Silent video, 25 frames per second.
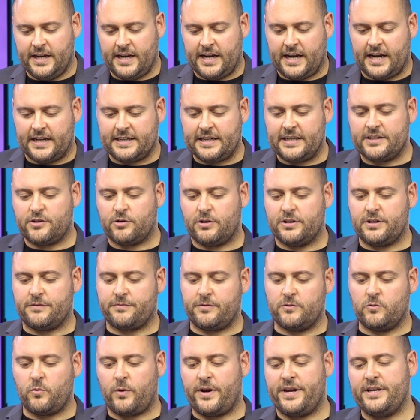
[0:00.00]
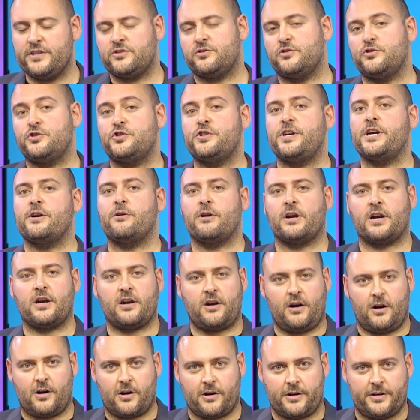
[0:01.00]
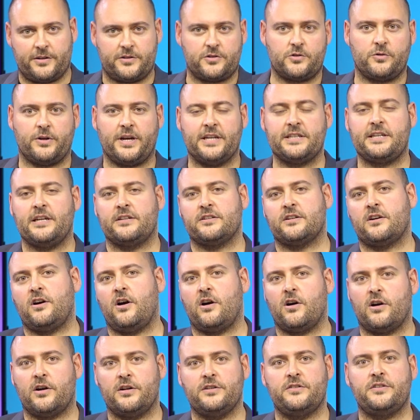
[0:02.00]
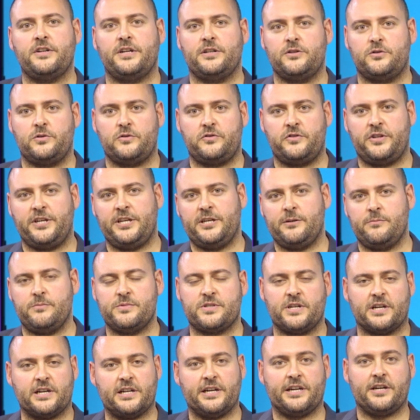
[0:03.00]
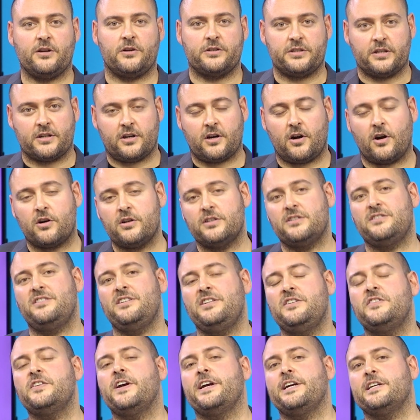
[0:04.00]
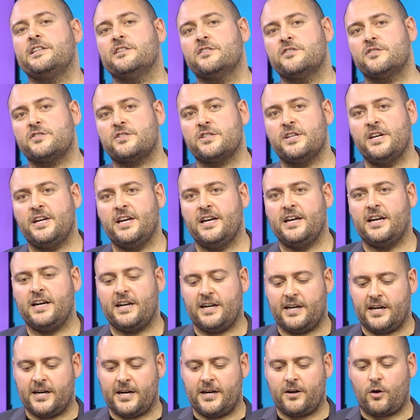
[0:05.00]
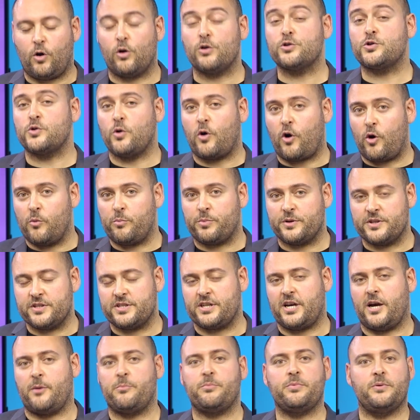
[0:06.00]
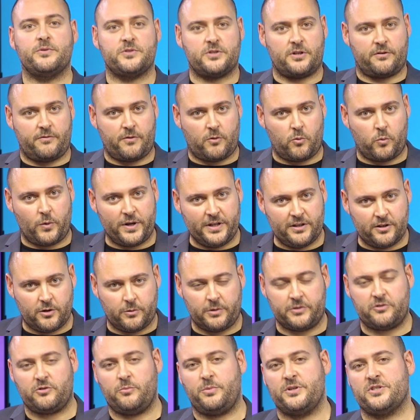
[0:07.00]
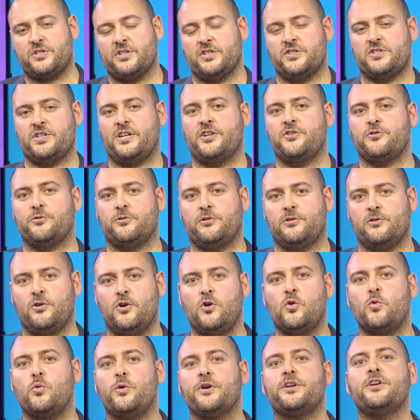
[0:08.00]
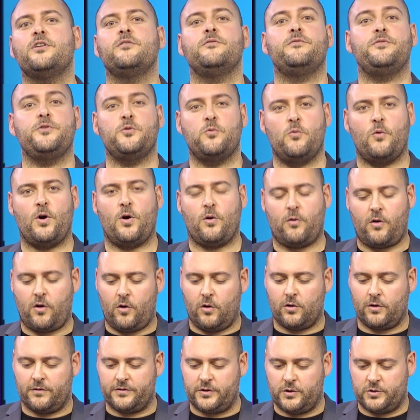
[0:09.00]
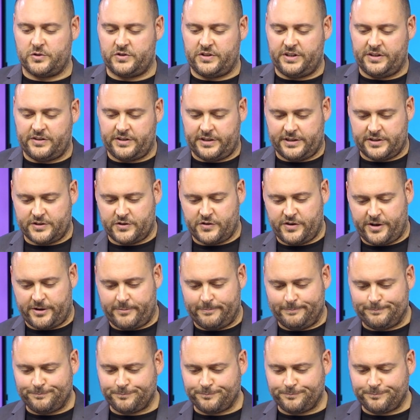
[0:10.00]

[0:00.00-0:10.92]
And then there are different ways to share a card. So get that card into Teams, and clicking on the card details also opens up sort of a window into Business Central where you can view all of those details there.